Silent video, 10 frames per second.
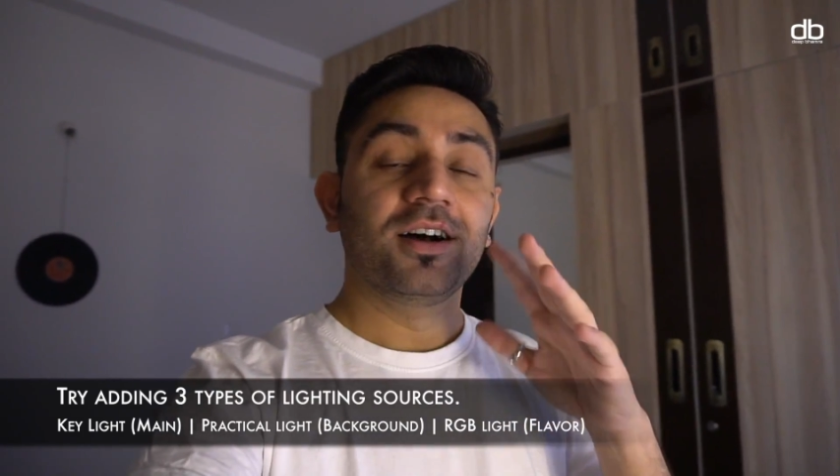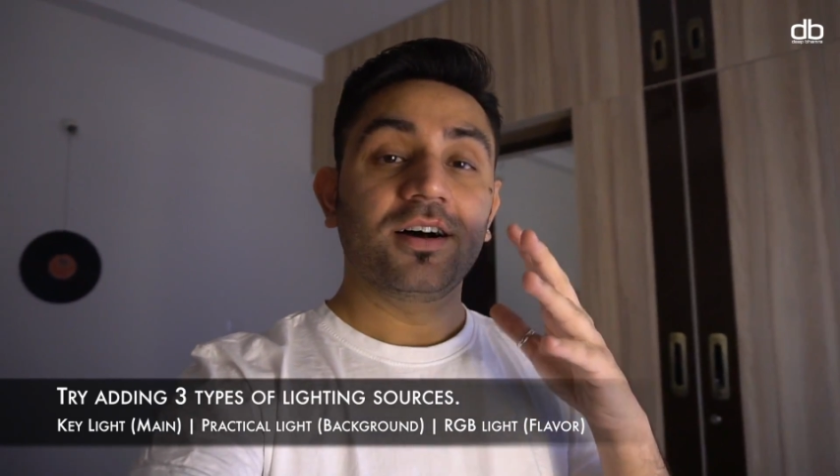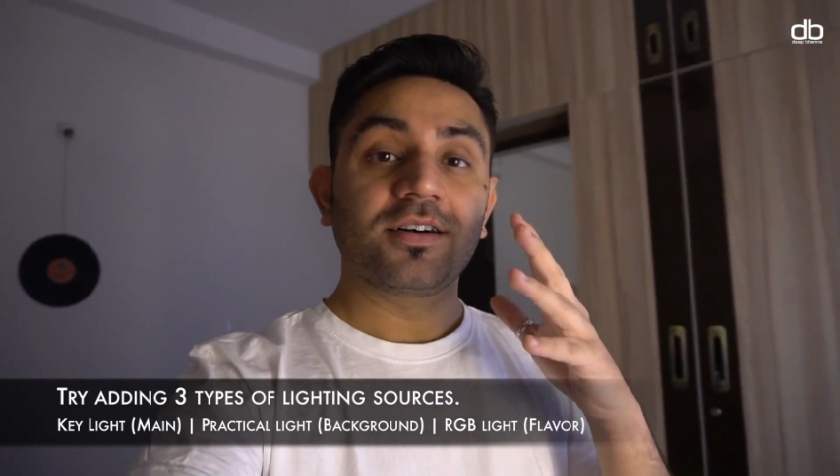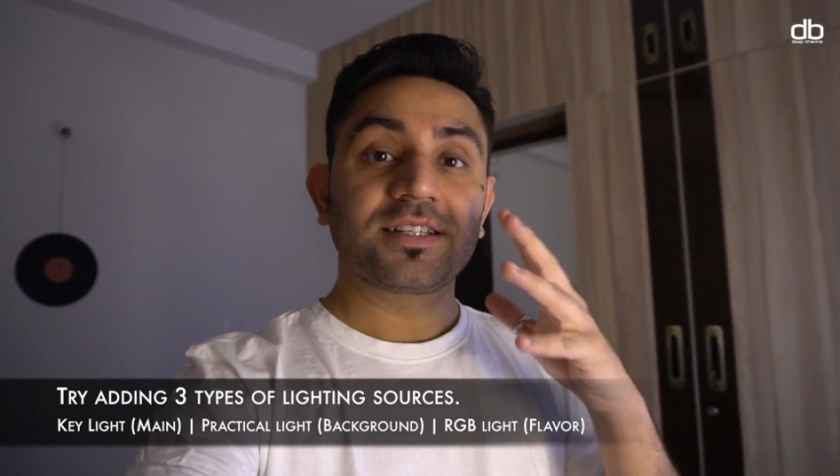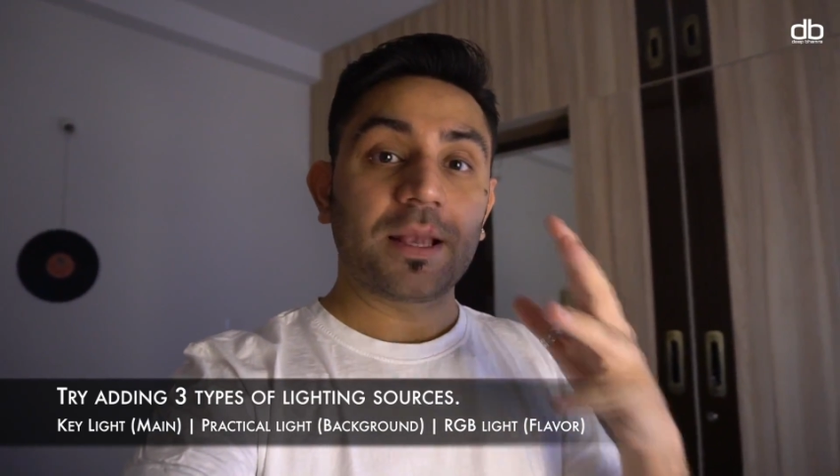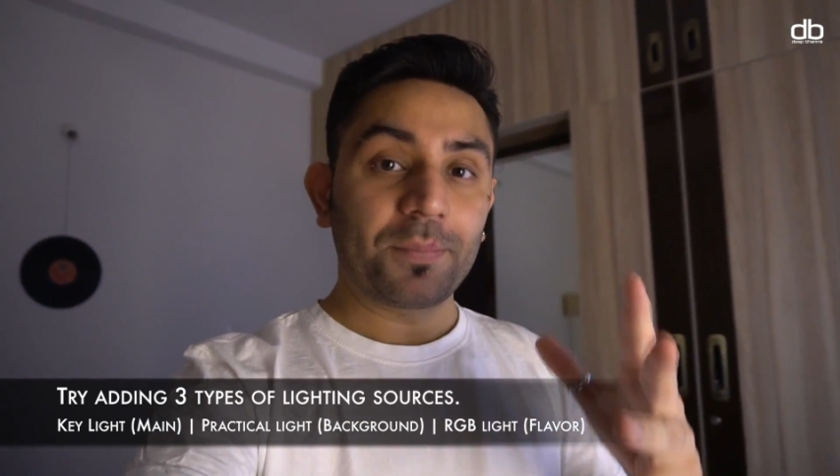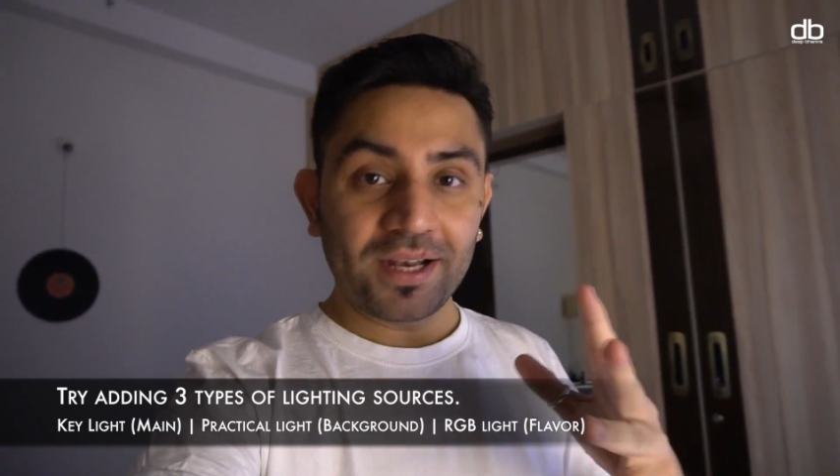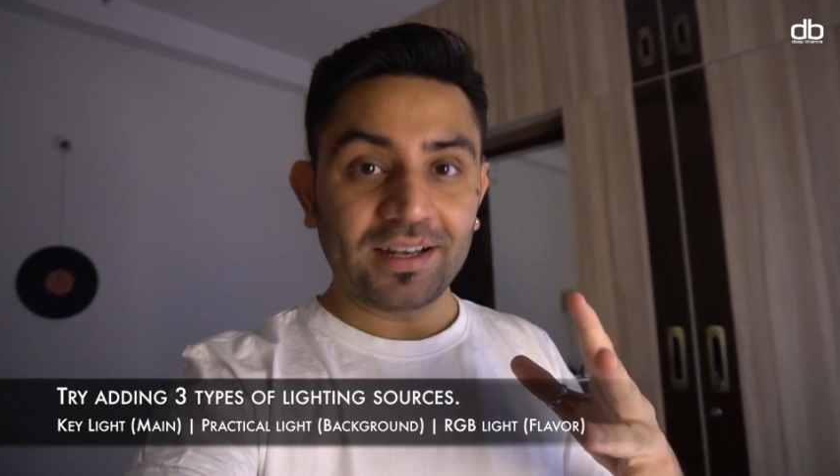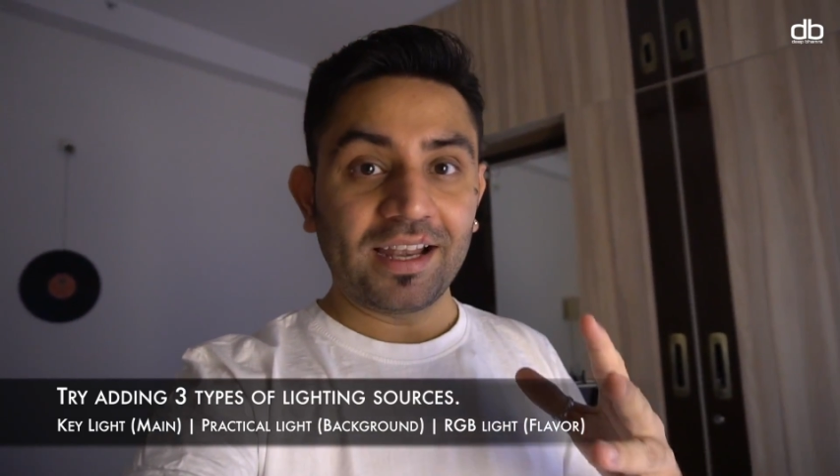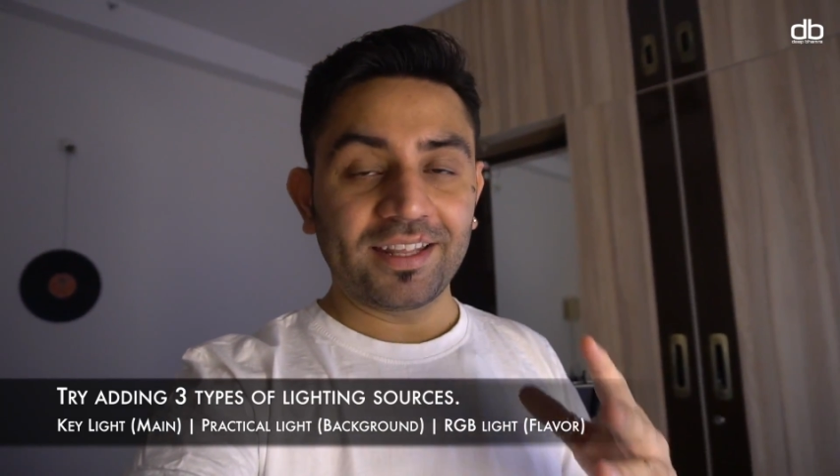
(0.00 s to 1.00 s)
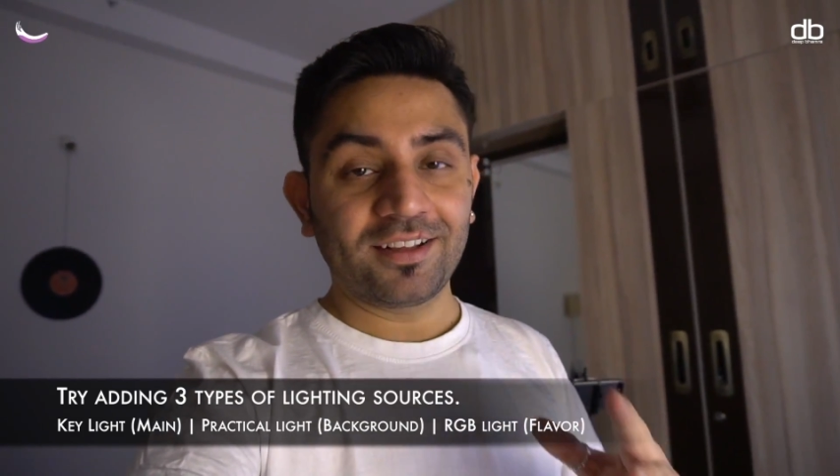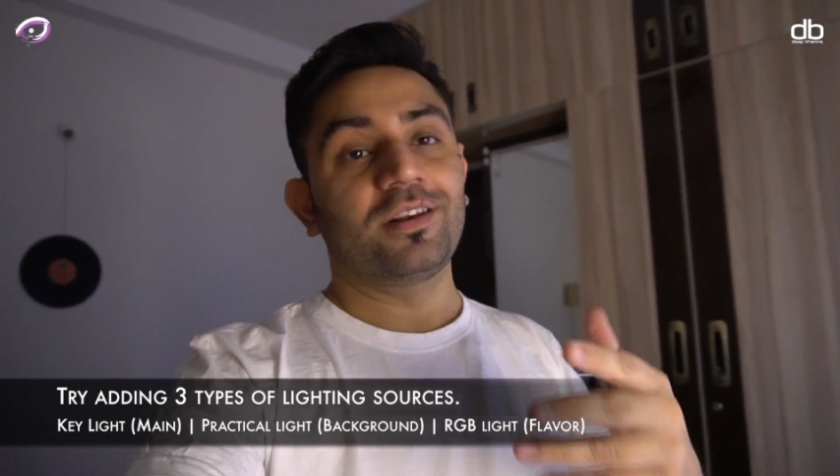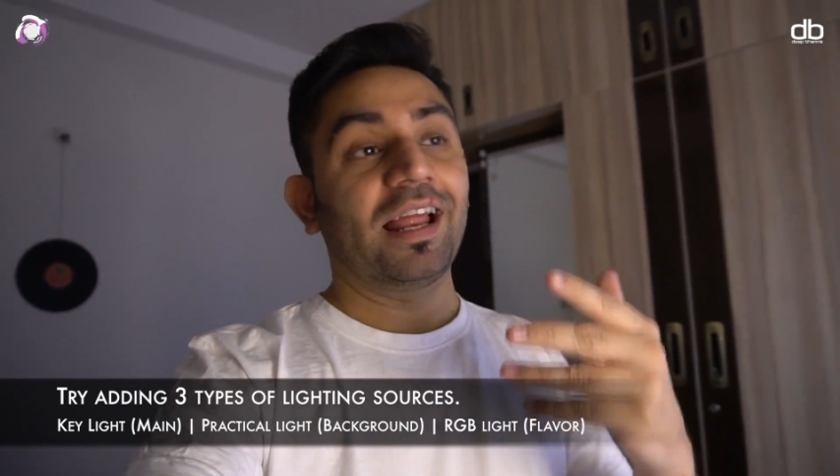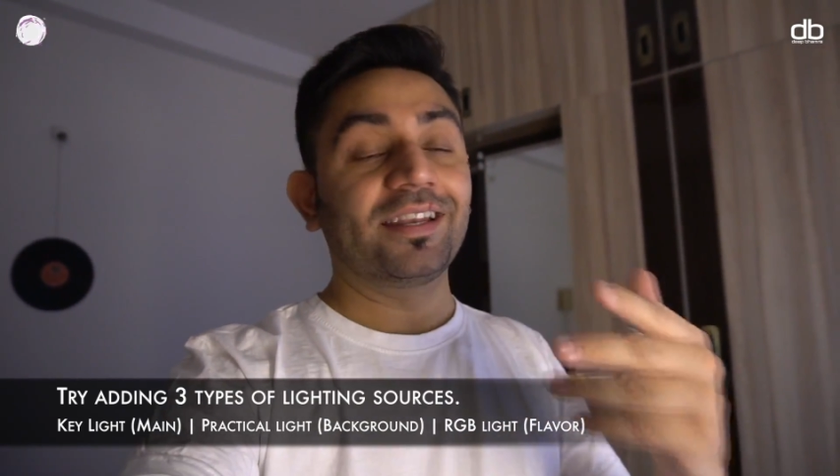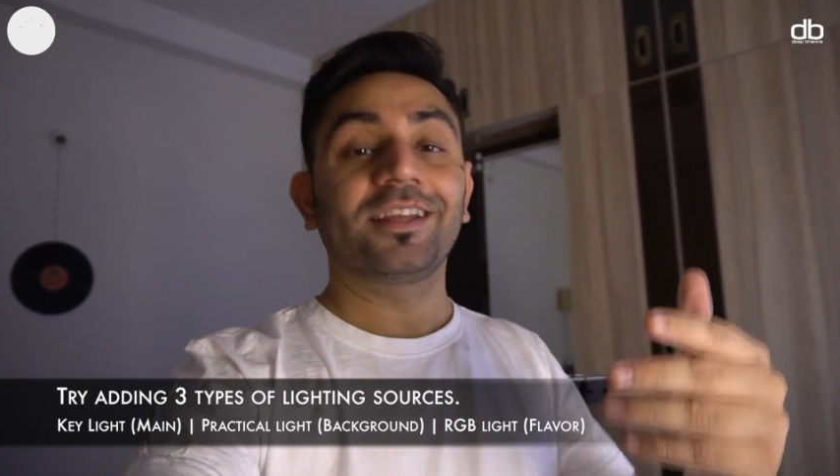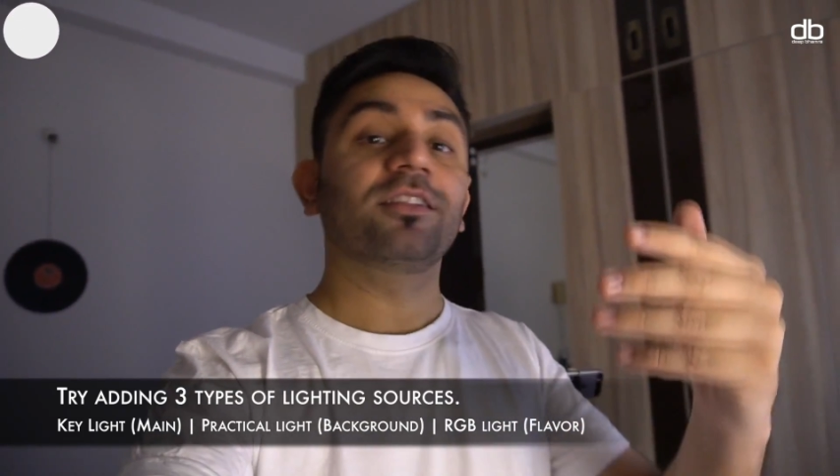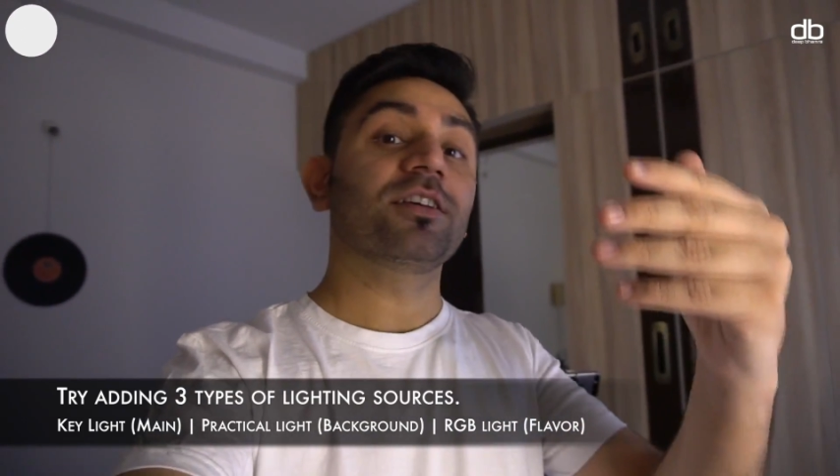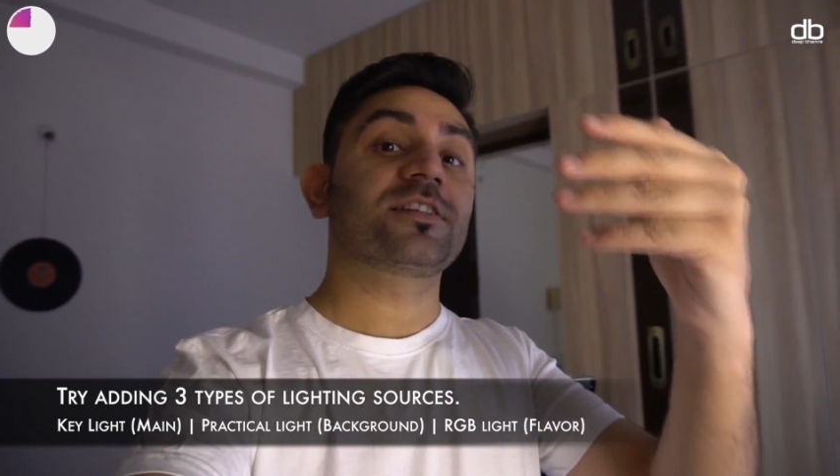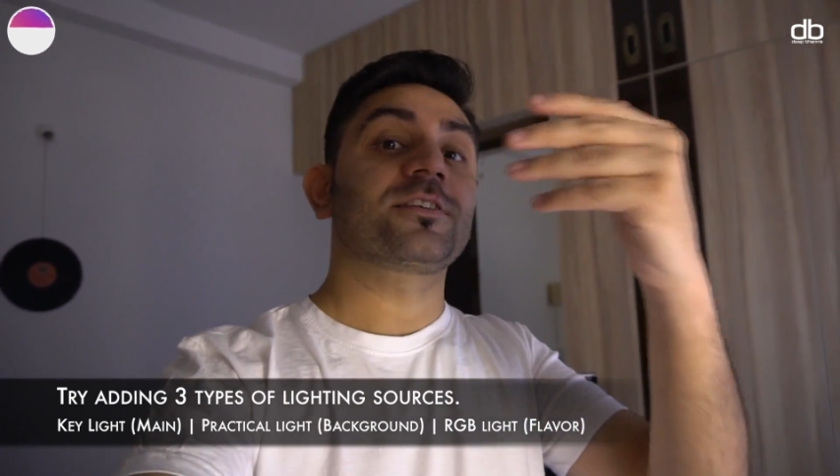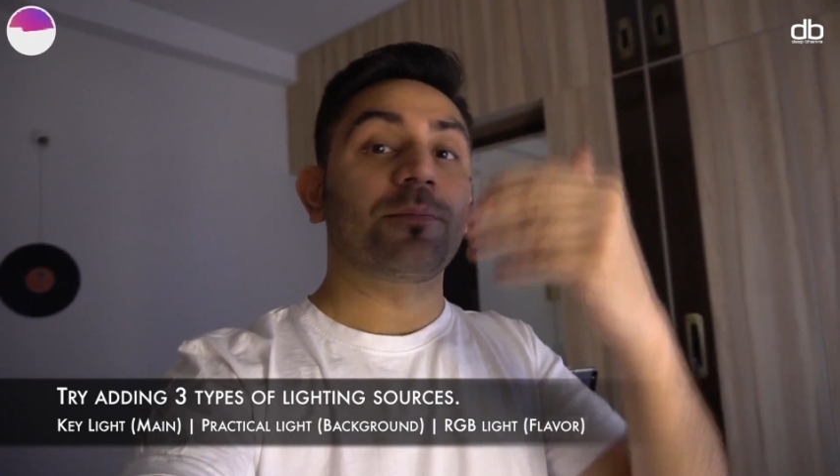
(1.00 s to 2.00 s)
a separate lighting the
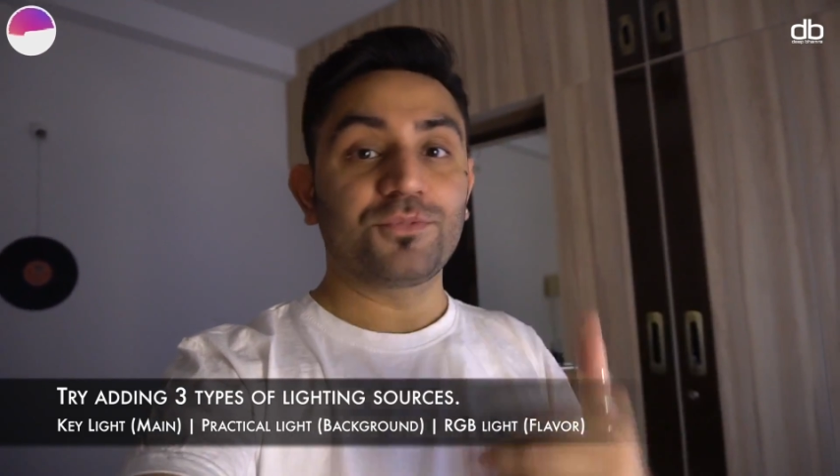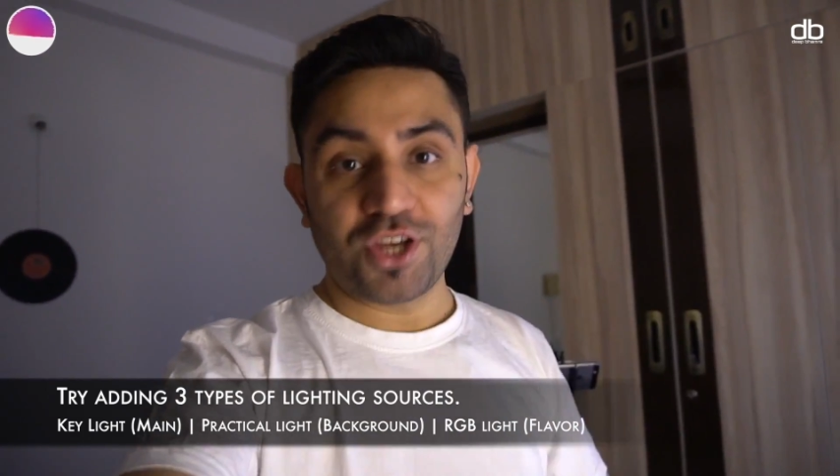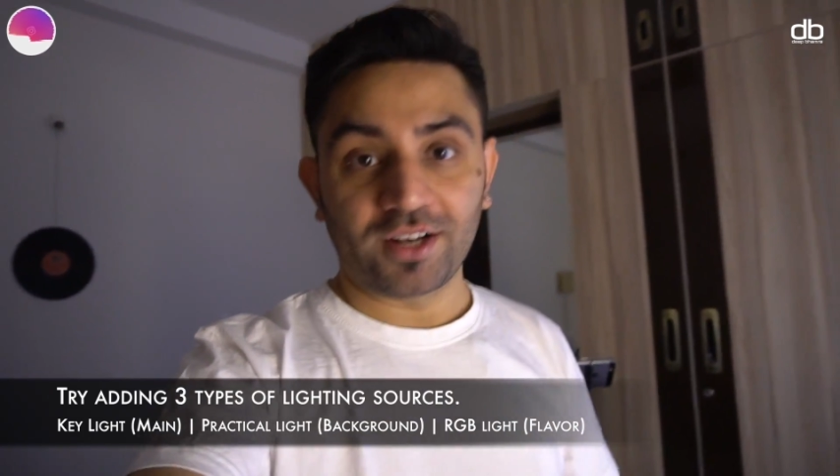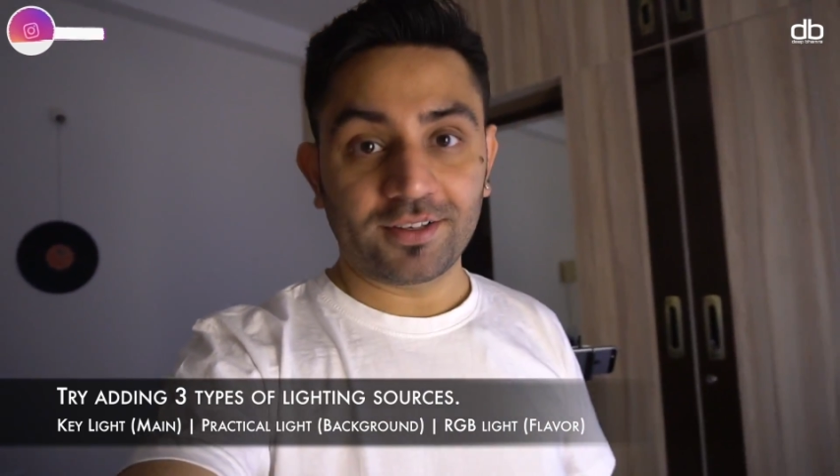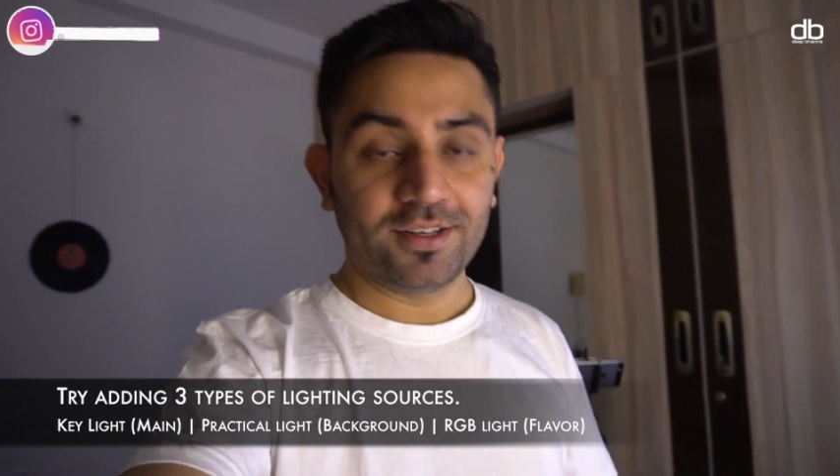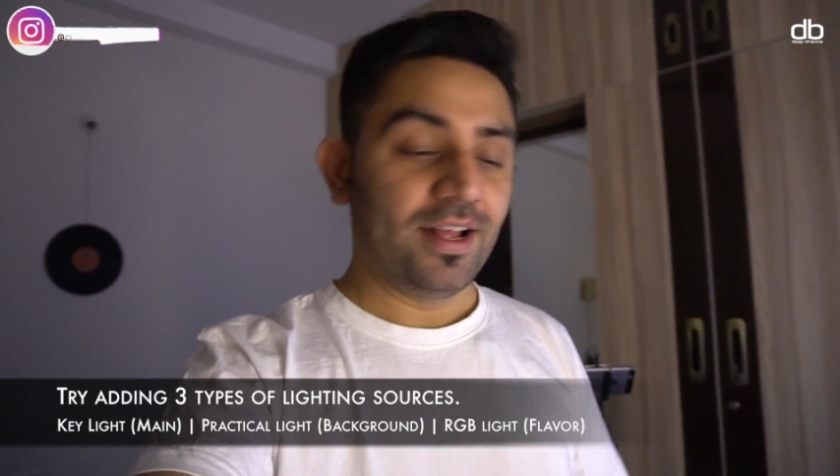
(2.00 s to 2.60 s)
subject,